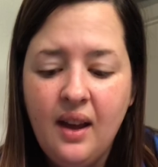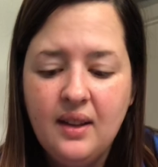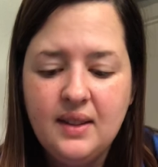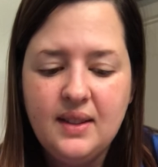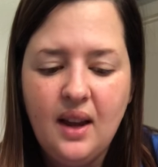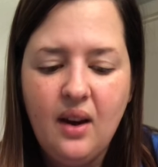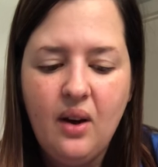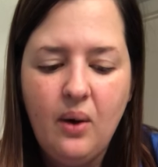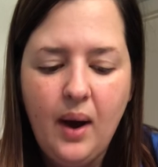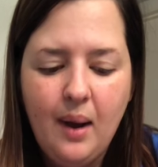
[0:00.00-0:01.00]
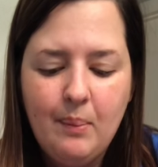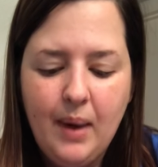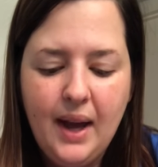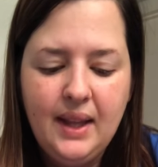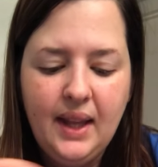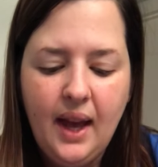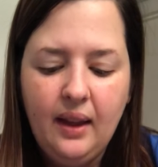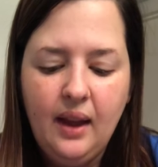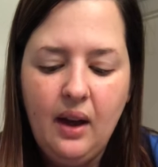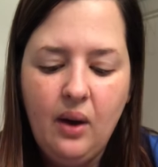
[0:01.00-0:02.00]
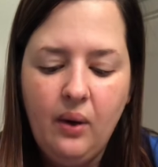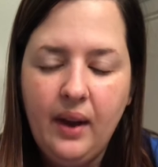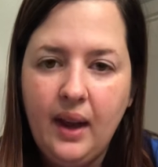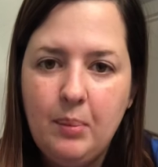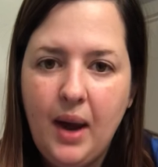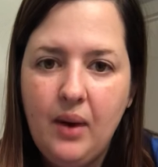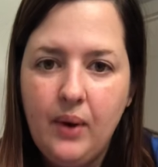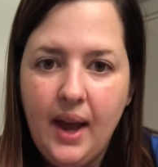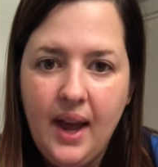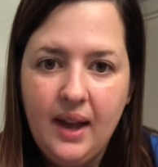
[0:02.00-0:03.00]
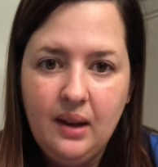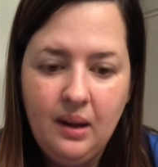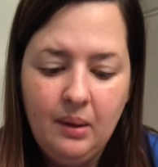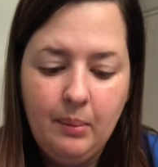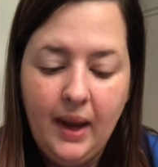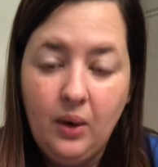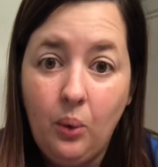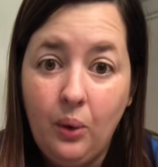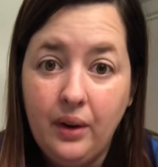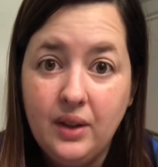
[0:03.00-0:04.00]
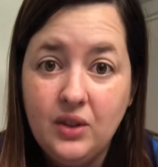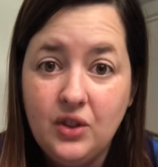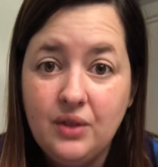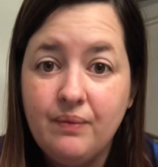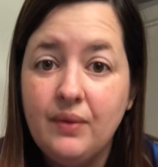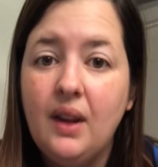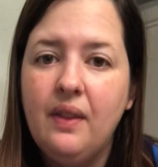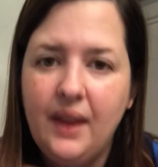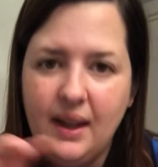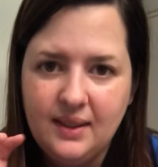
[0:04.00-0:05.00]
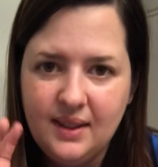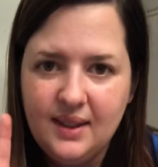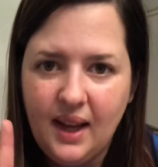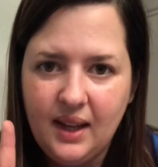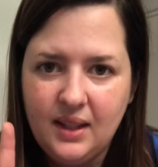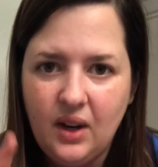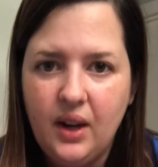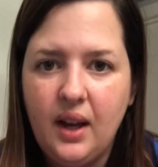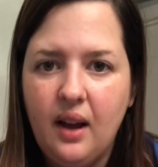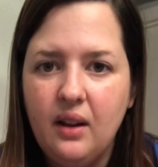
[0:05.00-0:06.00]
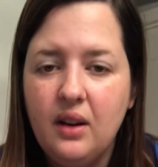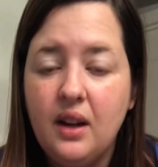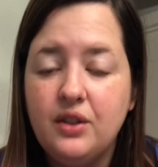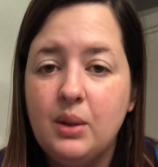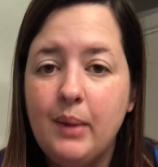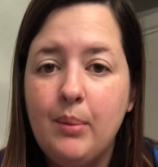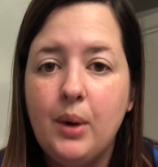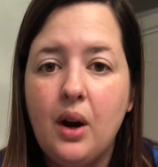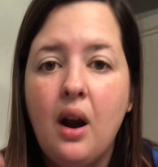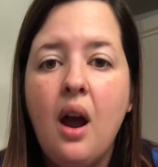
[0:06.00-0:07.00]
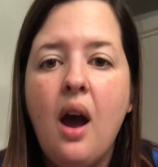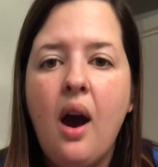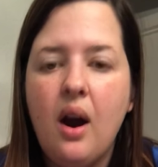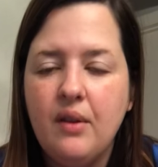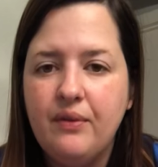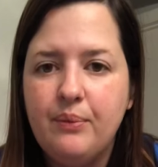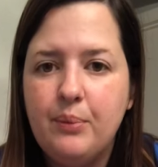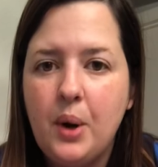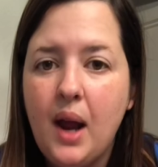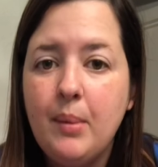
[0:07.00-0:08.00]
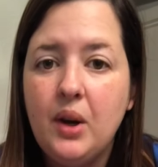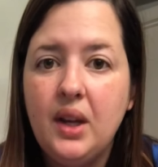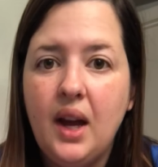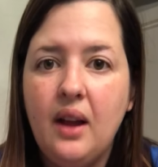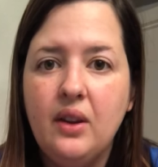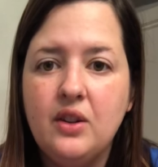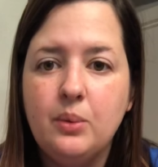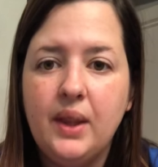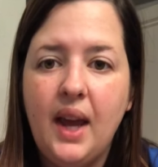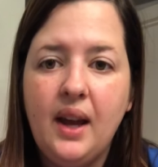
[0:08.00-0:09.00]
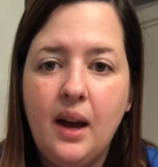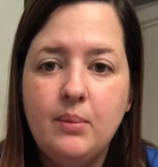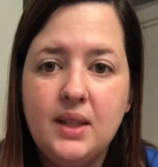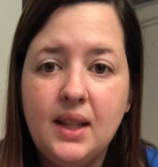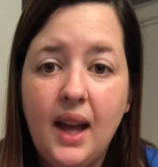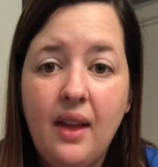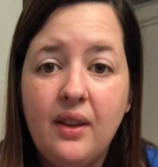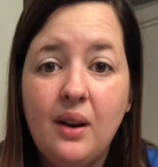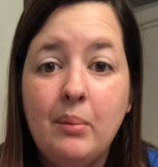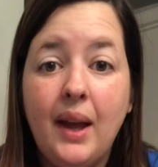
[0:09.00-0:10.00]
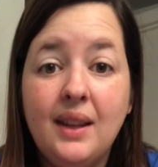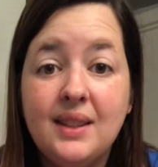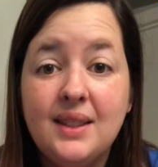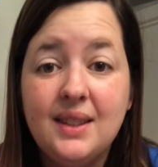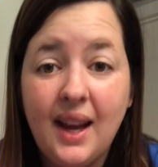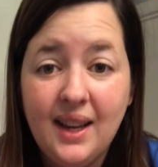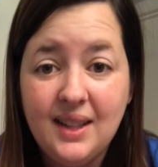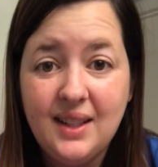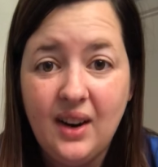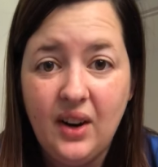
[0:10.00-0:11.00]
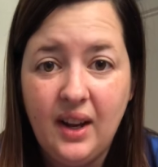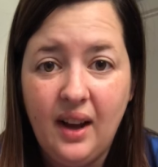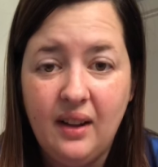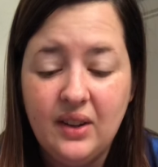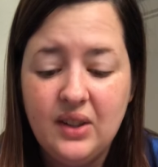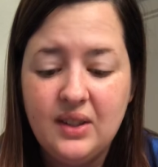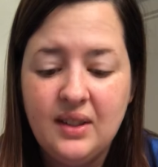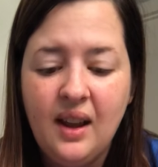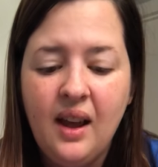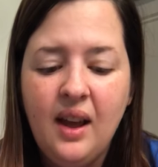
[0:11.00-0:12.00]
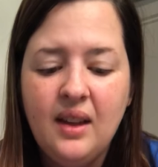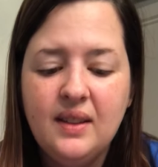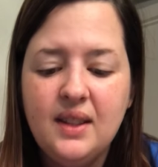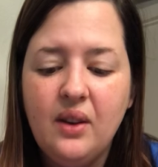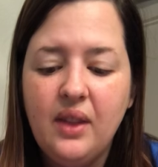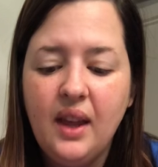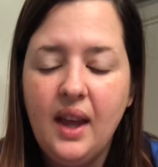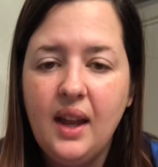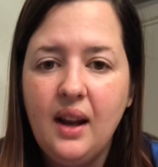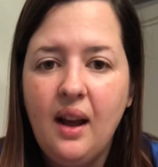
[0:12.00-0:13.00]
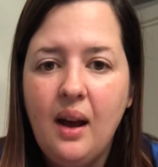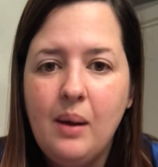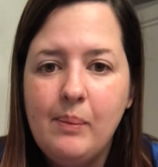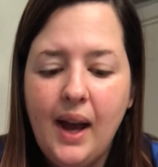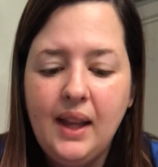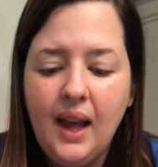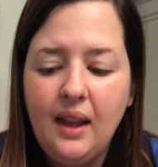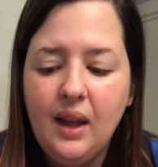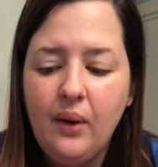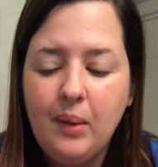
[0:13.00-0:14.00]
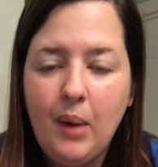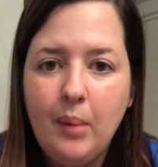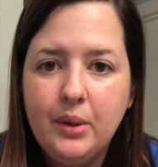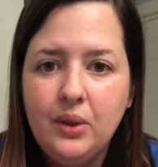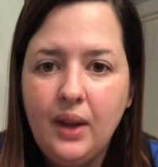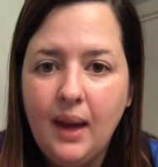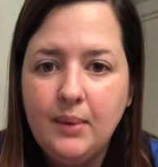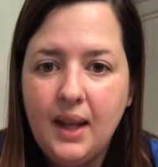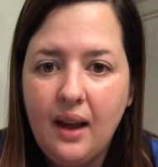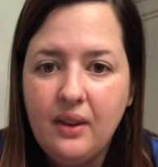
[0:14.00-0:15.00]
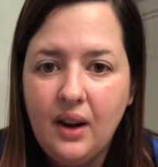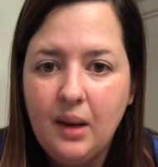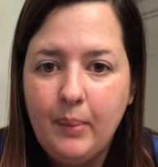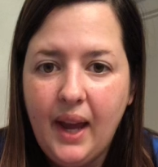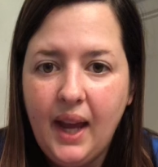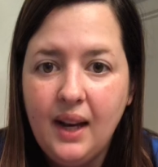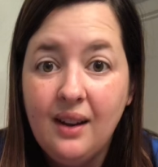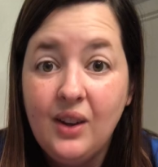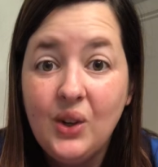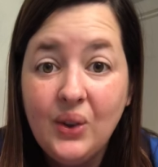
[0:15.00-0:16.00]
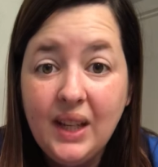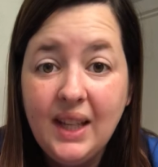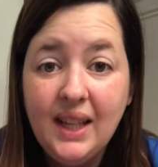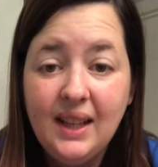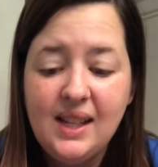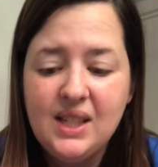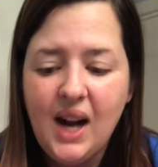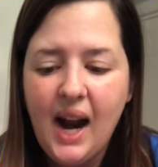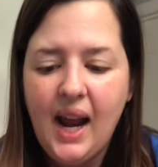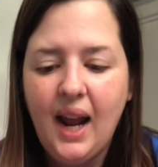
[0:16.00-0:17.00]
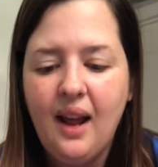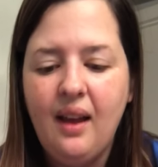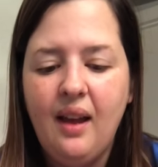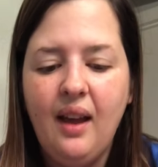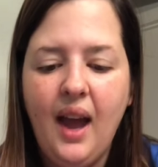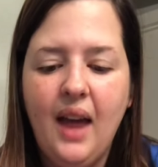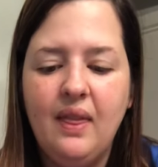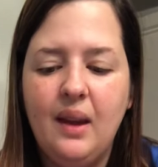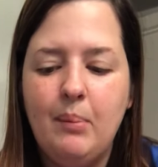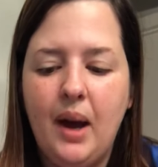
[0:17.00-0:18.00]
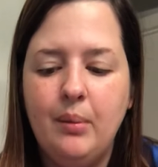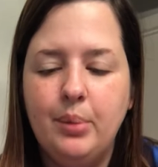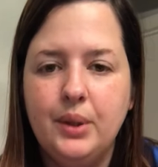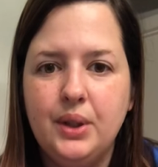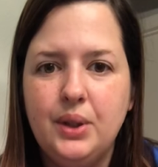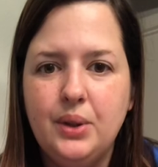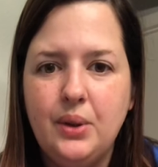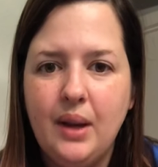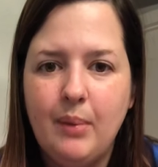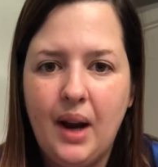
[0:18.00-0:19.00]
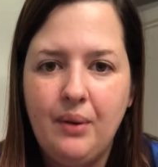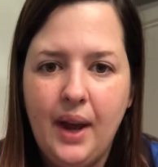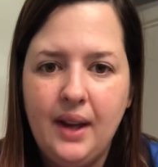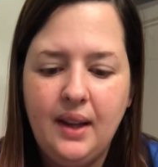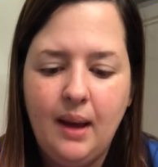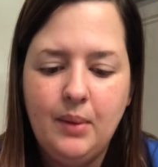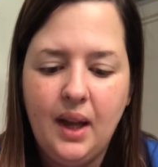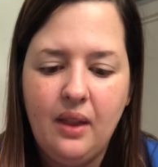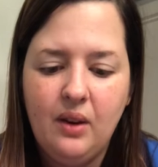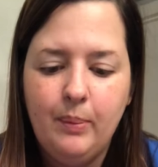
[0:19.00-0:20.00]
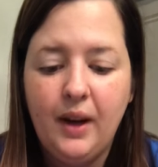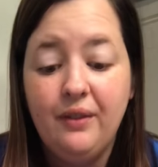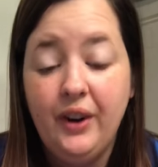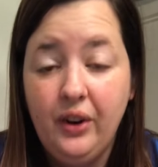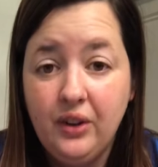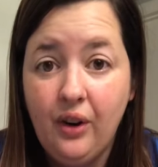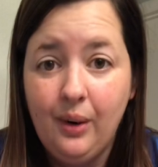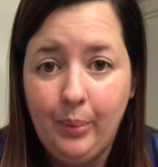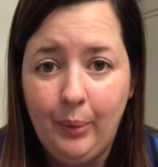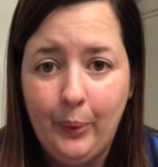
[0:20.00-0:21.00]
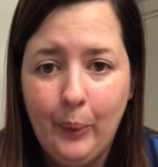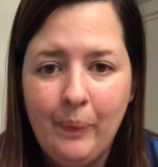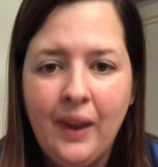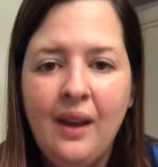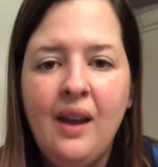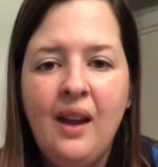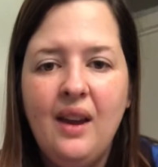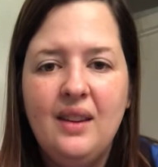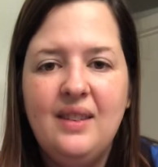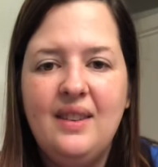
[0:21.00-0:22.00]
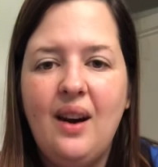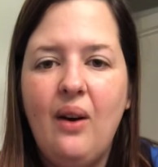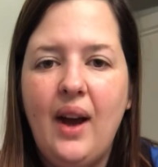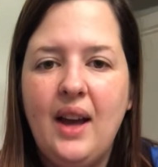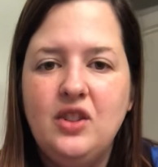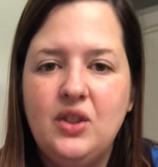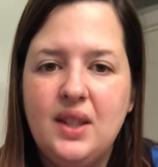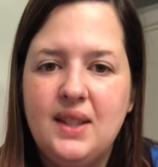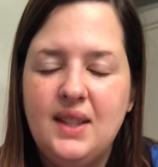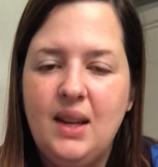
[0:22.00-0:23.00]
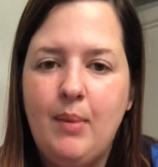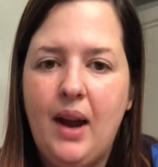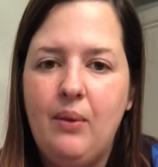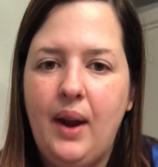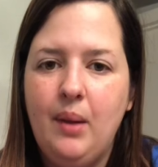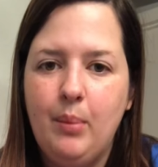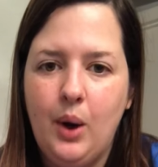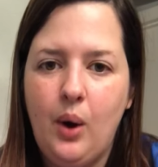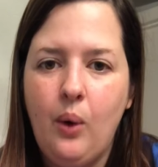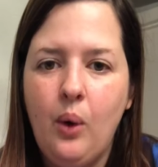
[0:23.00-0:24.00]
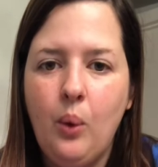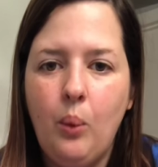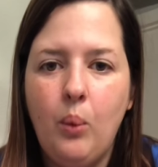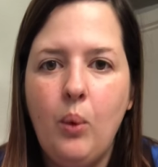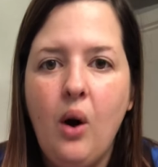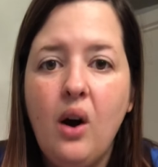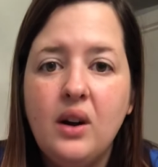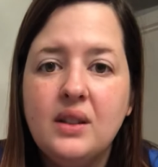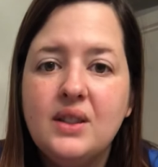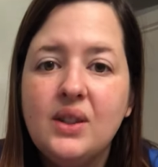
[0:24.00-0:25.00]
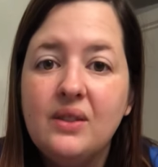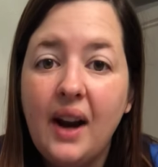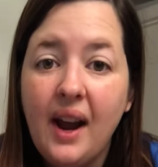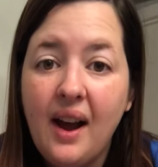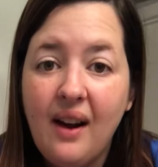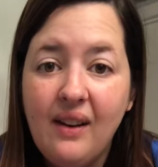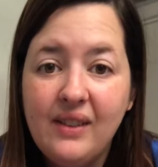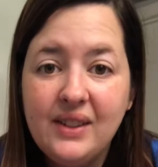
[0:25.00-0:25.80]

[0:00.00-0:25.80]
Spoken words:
So my yellow and my red made orange. That's a secondary color, because remember, our primary colors, when they come together, make secondary colors. So then my yellow and my blue came together and made green. That's right. And then my blue and my red came together and made a very dark purple. So as you can see, my rainbow walked around